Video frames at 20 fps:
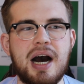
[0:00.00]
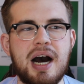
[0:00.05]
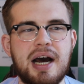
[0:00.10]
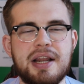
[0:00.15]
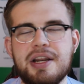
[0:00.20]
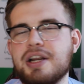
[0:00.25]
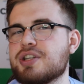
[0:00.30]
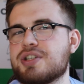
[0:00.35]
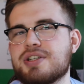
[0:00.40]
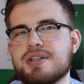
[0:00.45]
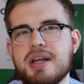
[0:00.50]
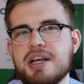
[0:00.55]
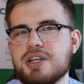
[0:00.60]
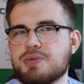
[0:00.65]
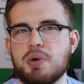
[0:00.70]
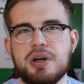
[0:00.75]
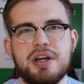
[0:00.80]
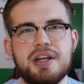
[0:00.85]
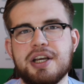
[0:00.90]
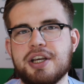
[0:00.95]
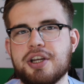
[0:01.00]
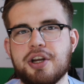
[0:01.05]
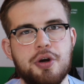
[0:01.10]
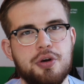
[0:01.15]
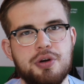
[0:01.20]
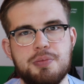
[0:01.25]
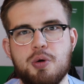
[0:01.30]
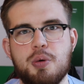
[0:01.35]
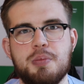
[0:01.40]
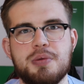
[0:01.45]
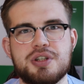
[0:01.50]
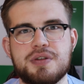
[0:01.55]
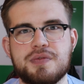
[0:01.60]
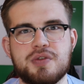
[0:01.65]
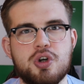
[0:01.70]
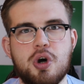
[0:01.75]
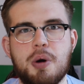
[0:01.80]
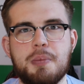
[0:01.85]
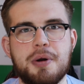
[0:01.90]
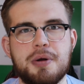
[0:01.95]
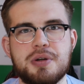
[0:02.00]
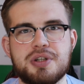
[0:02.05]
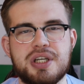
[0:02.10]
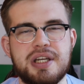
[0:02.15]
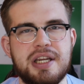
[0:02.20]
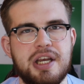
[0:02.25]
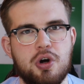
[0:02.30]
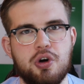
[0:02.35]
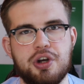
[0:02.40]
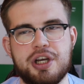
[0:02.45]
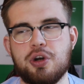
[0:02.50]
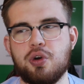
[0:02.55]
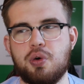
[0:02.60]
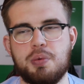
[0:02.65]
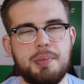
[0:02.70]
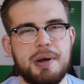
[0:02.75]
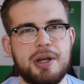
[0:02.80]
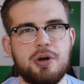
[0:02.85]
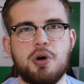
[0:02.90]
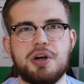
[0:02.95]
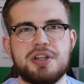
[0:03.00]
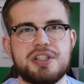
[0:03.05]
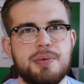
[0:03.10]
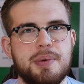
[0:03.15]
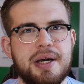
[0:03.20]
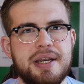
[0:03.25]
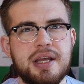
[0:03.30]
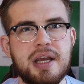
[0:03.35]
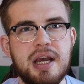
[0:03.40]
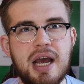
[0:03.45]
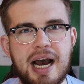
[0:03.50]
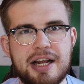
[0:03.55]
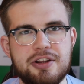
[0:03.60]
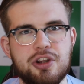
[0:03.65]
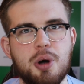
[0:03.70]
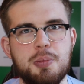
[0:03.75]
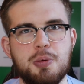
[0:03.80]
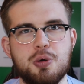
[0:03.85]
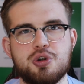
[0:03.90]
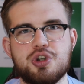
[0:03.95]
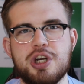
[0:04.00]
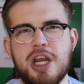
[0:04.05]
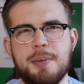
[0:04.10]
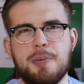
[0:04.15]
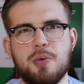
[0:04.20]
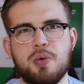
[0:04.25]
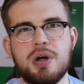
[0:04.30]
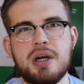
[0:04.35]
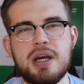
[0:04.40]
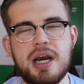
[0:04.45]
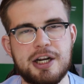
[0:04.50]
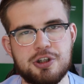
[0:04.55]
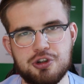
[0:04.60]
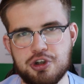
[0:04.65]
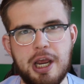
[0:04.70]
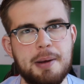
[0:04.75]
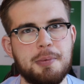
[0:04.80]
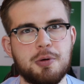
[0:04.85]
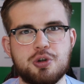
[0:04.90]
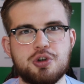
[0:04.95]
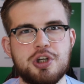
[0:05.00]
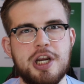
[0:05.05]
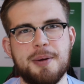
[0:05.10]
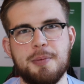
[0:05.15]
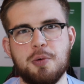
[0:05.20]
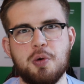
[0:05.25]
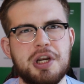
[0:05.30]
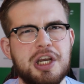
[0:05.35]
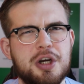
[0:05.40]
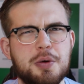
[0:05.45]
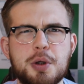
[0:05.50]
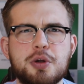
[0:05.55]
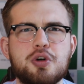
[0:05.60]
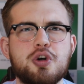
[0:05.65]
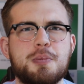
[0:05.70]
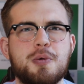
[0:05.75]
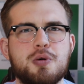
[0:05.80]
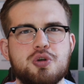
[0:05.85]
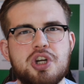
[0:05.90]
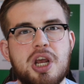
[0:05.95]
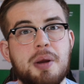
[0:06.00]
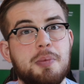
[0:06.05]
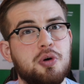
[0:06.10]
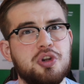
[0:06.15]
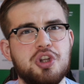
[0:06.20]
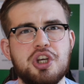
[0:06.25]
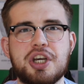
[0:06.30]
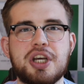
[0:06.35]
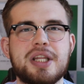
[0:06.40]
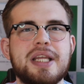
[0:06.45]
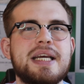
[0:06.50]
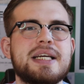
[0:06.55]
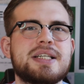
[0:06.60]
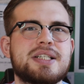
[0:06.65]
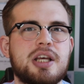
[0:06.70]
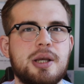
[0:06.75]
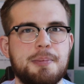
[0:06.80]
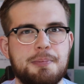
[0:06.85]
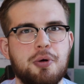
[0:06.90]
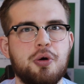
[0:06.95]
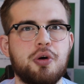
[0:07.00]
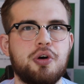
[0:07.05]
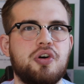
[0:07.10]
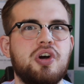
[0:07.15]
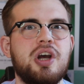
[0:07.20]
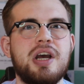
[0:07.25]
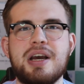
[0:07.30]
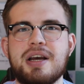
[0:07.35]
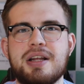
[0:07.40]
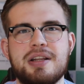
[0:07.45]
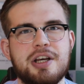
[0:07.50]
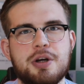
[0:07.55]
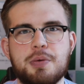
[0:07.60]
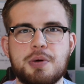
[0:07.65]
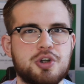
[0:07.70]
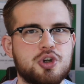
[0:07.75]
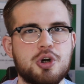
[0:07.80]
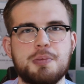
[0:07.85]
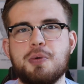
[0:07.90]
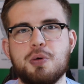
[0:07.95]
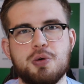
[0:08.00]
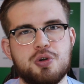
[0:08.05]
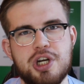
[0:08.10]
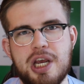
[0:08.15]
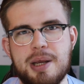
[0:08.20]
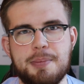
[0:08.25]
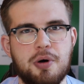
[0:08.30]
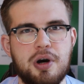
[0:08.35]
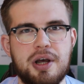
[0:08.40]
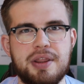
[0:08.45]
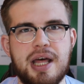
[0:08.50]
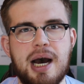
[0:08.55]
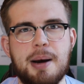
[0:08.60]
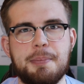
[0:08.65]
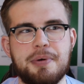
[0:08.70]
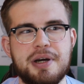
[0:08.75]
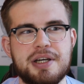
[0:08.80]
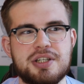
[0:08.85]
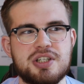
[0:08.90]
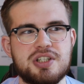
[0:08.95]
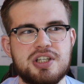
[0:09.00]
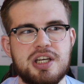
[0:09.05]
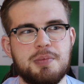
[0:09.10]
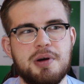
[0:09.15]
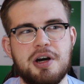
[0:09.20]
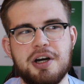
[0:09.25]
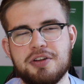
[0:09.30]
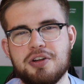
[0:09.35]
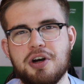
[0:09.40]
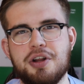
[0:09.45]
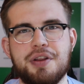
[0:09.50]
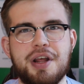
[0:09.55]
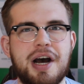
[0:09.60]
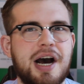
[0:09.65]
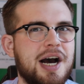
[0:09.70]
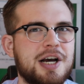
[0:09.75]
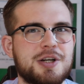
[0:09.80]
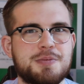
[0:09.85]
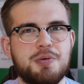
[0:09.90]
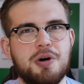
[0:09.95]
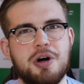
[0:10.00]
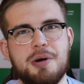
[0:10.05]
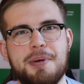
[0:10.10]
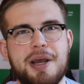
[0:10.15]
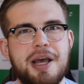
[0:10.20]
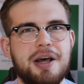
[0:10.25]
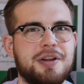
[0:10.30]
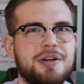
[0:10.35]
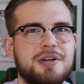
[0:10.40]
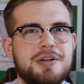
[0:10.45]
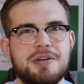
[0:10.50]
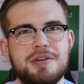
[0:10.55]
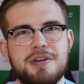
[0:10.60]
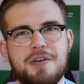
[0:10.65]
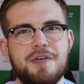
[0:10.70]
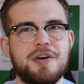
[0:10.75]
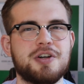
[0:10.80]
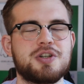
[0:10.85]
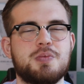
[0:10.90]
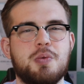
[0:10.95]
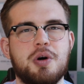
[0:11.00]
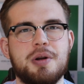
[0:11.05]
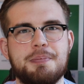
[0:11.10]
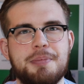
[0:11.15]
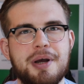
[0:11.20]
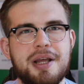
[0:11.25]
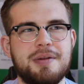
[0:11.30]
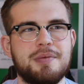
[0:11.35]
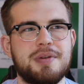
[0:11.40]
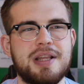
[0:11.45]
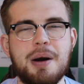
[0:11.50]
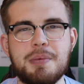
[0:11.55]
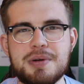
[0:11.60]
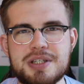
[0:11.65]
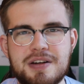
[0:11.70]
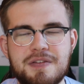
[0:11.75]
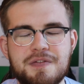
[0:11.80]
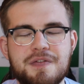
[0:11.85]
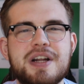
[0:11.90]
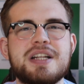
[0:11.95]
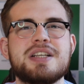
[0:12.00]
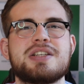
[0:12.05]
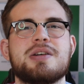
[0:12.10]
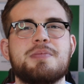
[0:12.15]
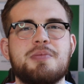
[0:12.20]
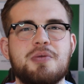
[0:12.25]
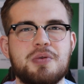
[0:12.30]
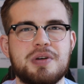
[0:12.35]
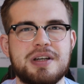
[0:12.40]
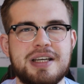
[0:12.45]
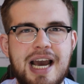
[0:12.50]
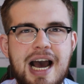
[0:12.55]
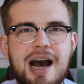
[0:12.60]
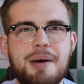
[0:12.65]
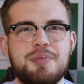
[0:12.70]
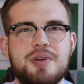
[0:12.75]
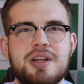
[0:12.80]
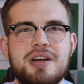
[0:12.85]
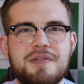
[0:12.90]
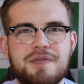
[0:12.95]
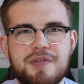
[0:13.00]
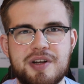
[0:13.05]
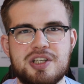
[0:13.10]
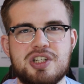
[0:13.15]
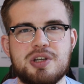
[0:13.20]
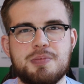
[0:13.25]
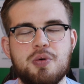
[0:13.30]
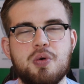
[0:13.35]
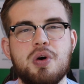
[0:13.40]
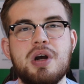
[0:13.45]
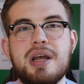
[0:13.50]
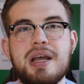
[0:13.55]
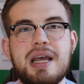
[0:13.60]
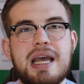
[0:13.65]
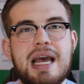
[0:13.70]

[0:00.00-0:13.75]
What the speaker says: And it's one of the crowning moments of Scott Brown's career. Like, I know we went on to win a double treble, a treble treble, and a quadruple treble, and you could easily put the quadruple treble in that place and say, well, we've done that, that's probably better than the first one, but that was Invincible, Captain Invincible.